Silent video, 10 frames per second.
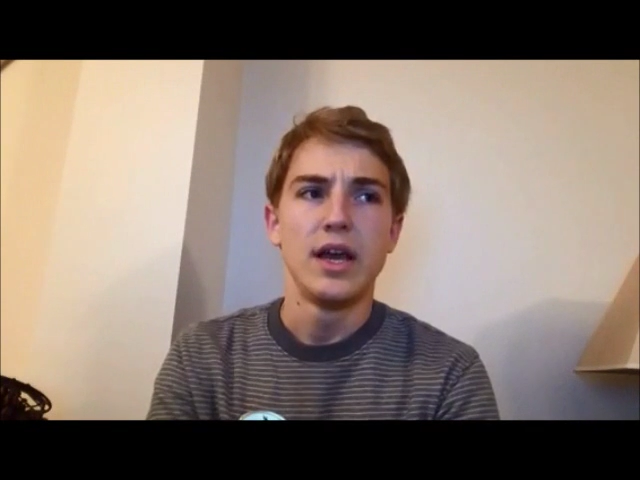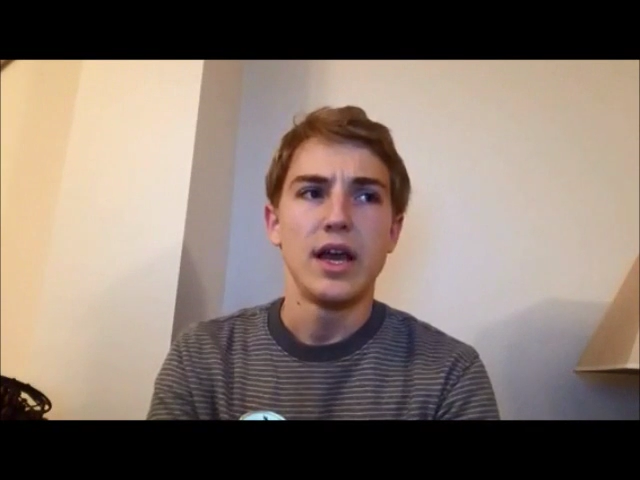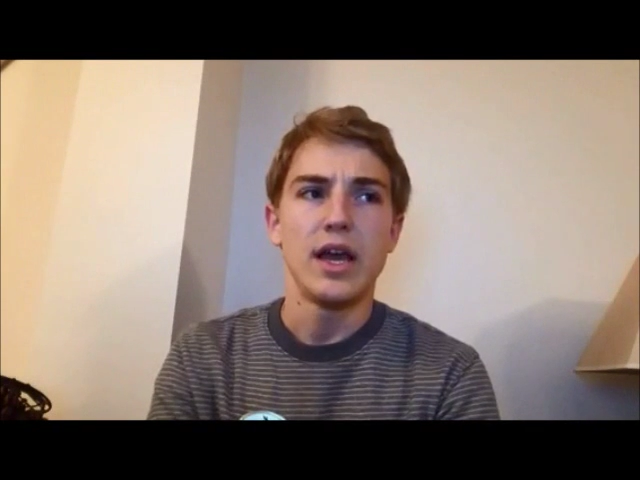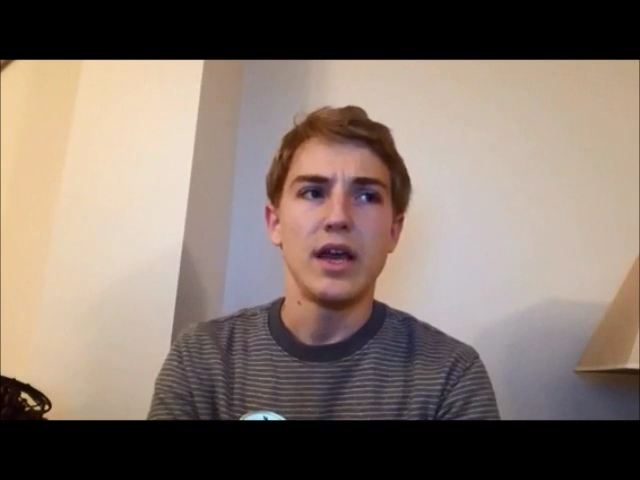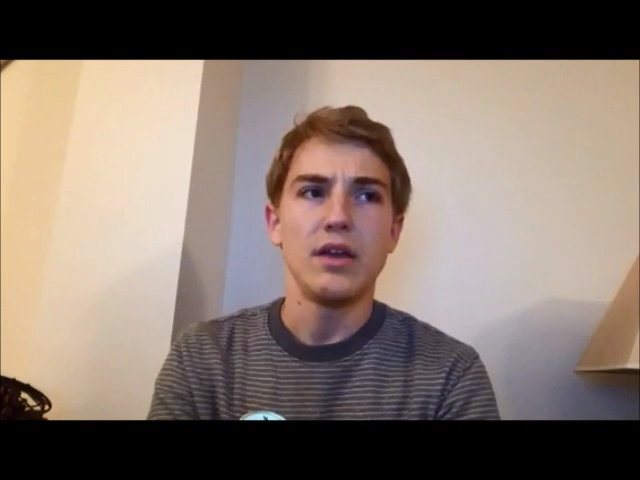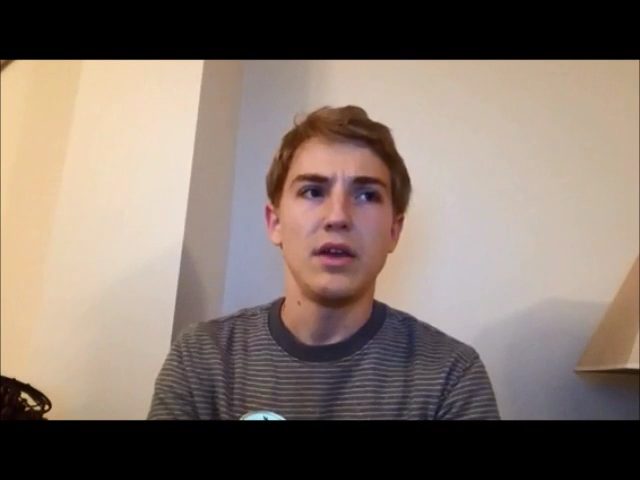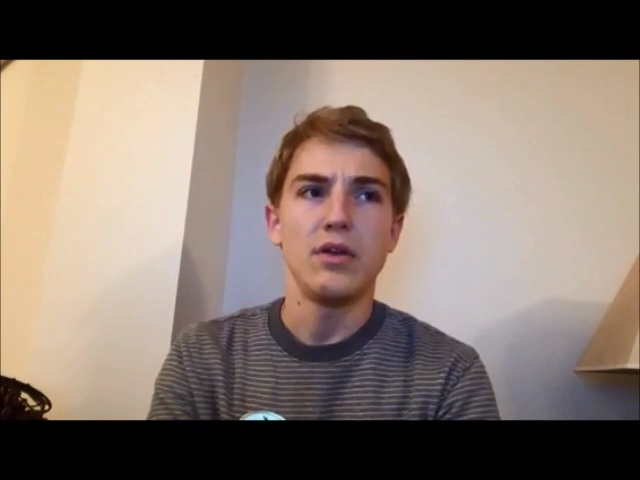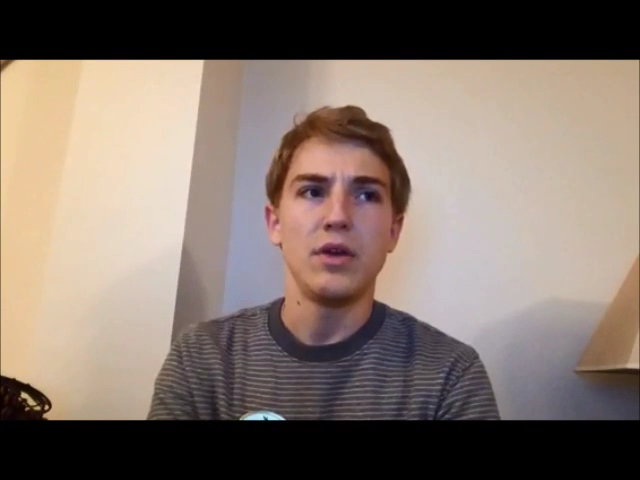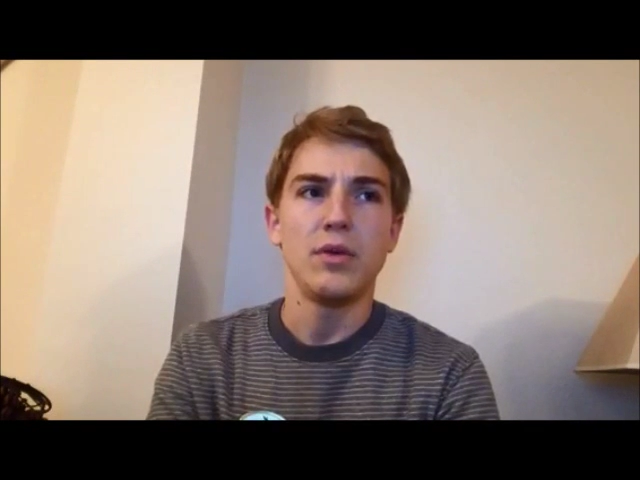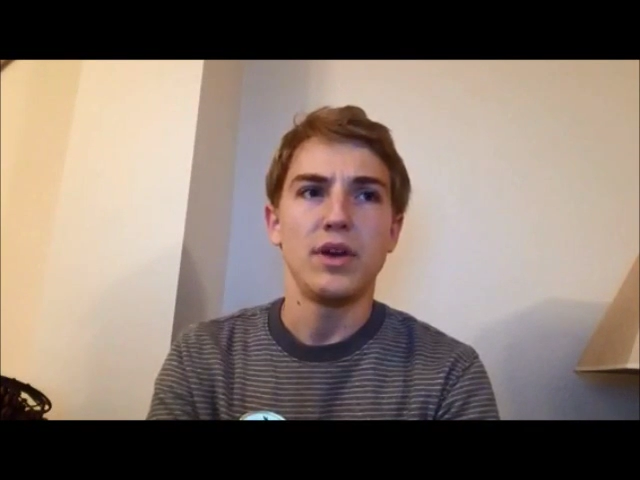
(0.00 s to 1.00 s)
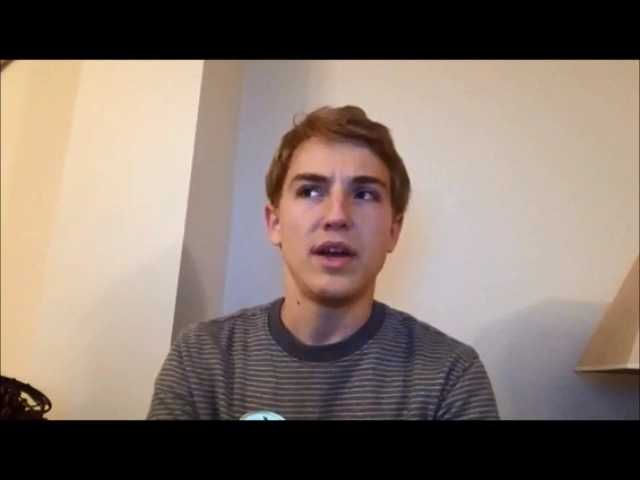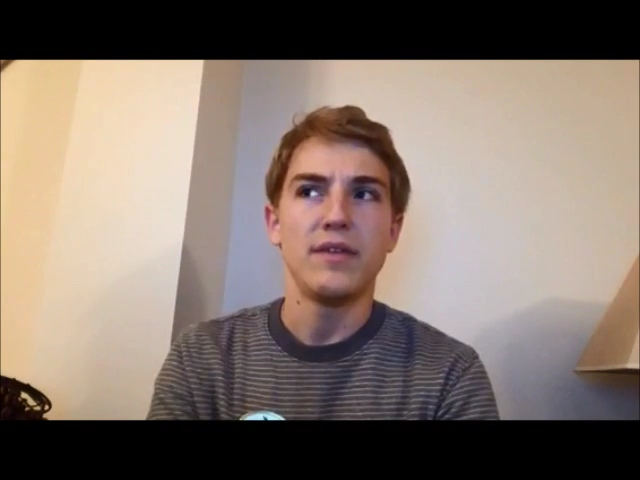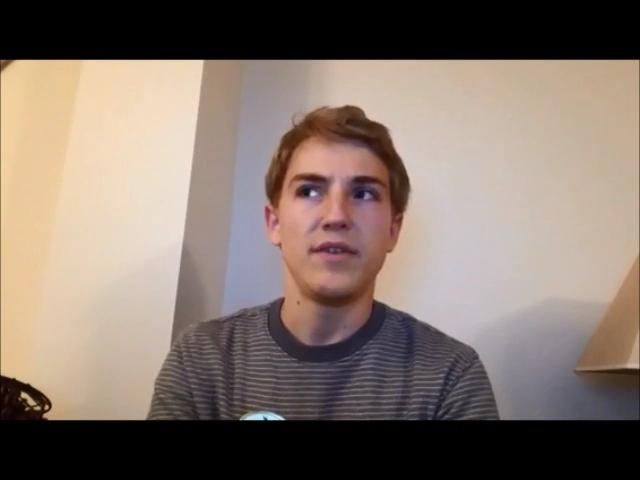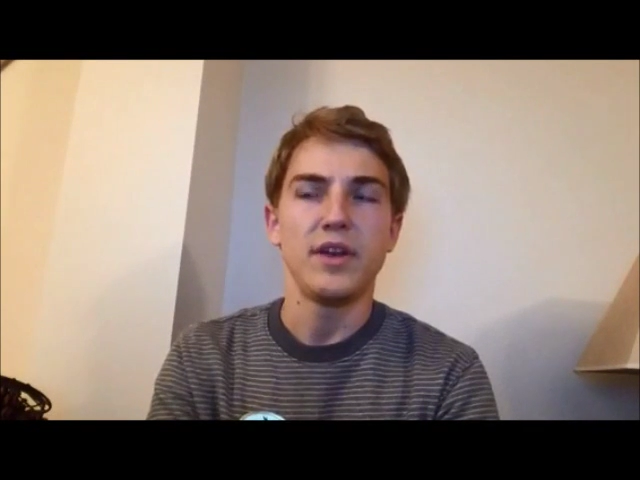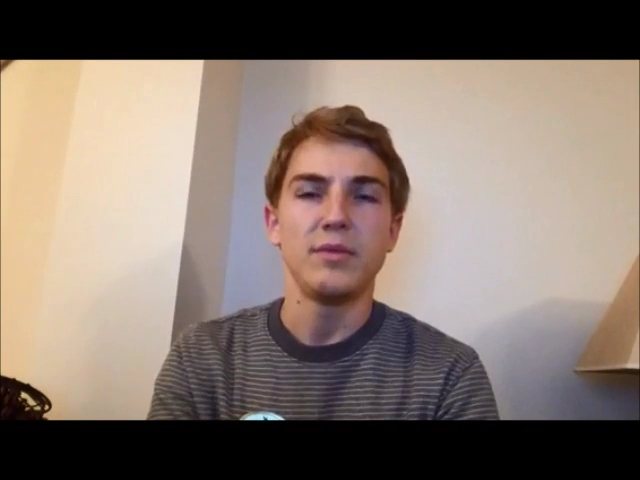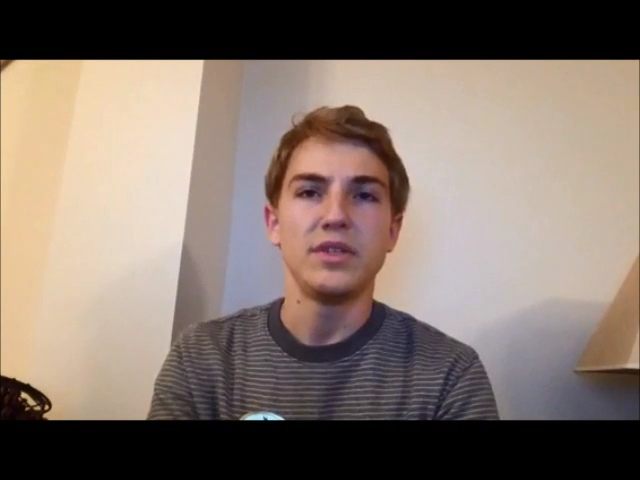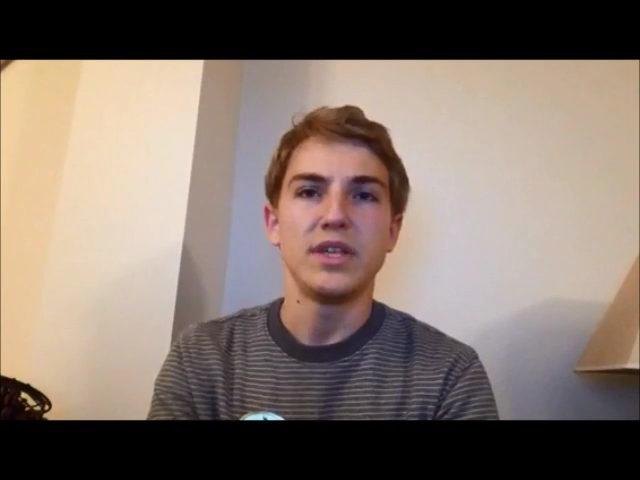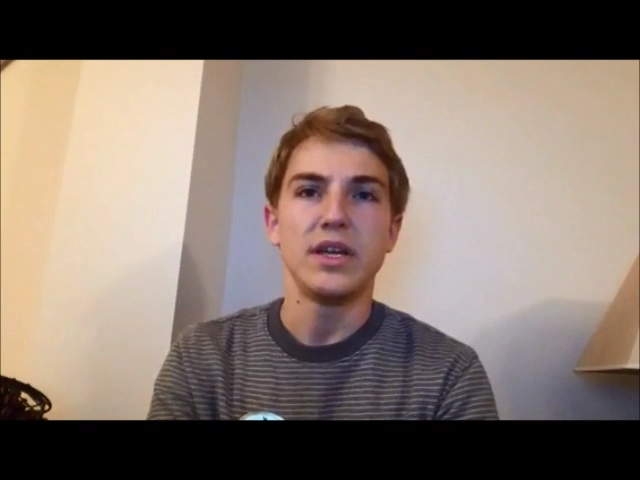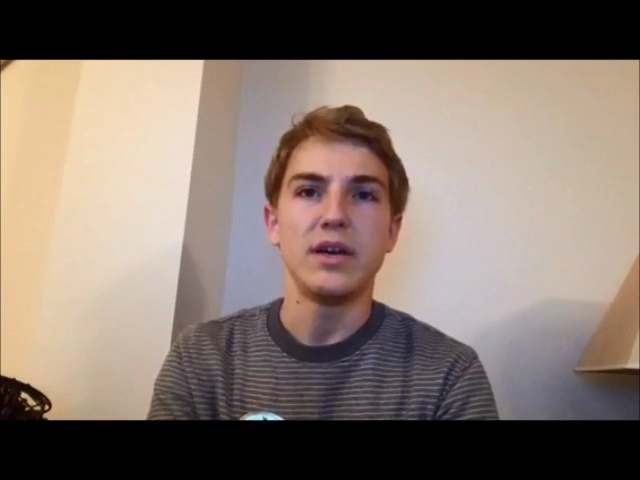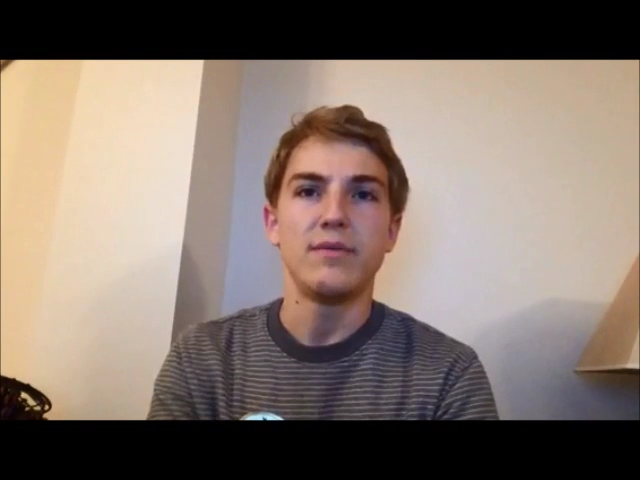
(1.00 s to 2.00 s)
and knowing what kind of families
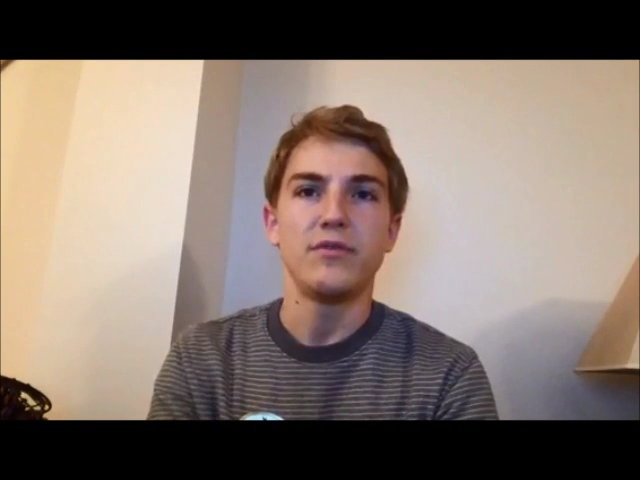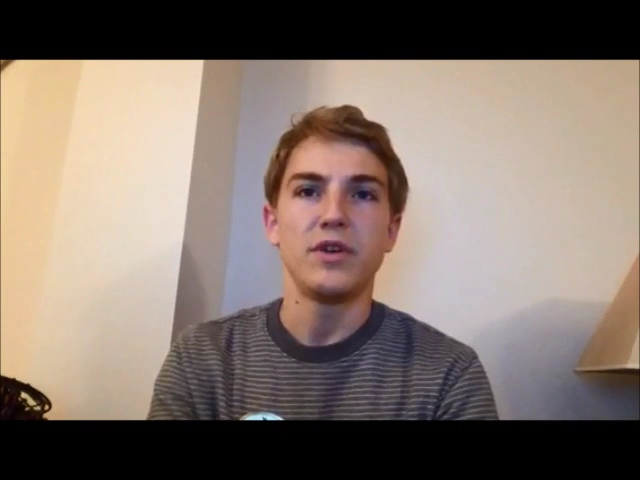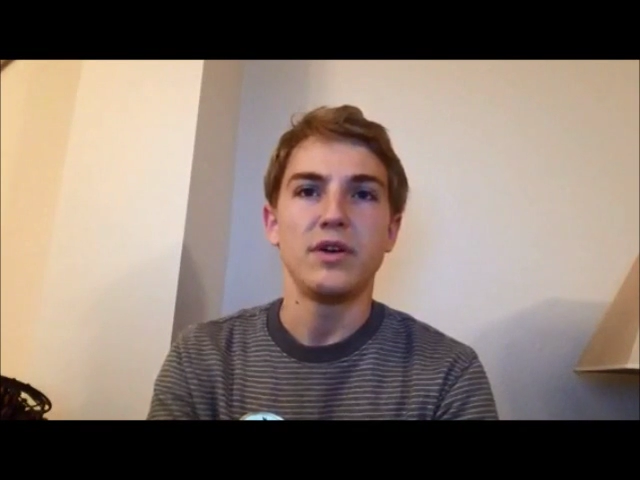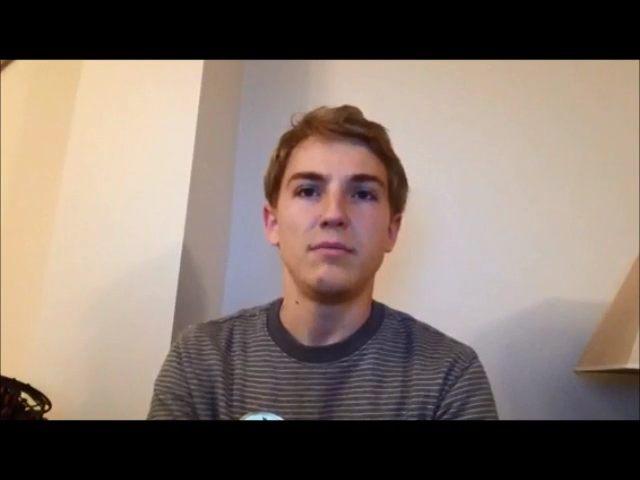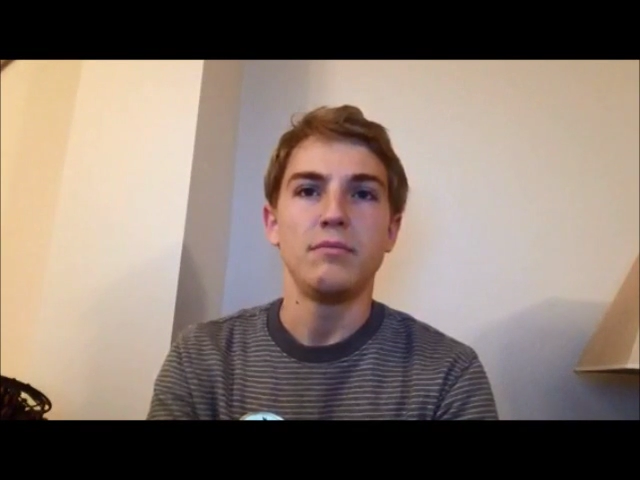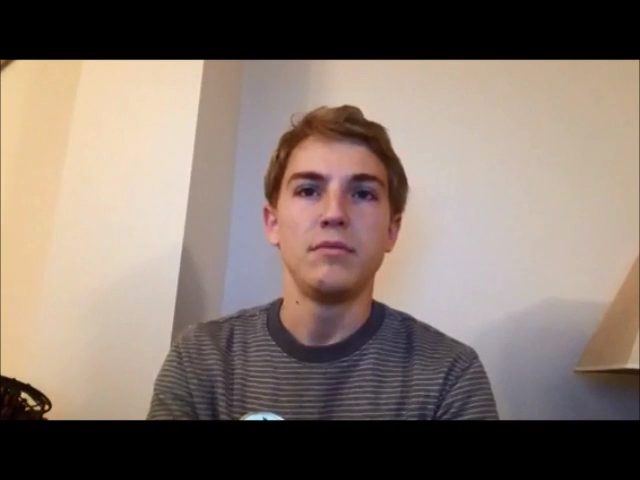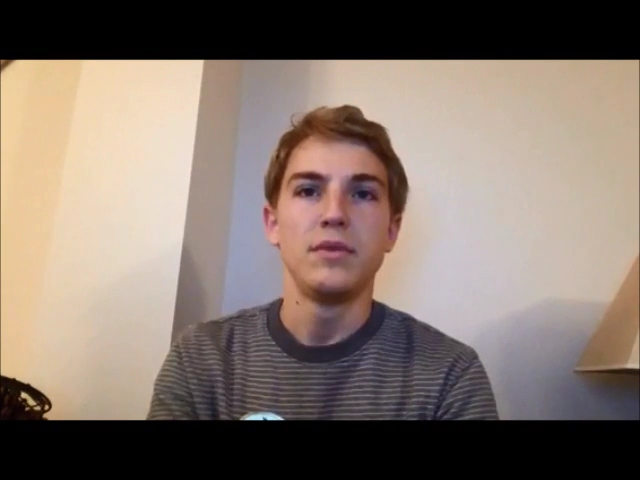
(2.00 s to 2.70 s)
they come from.